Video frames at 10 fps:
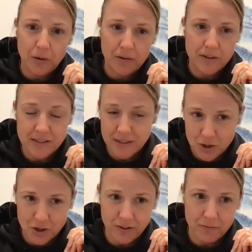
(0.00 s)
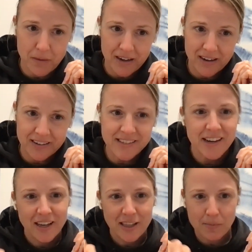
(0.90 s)
You have an accession of medics,
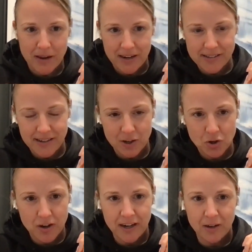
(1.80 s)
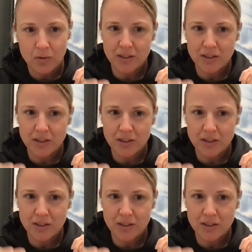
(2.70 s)
the medics get trained.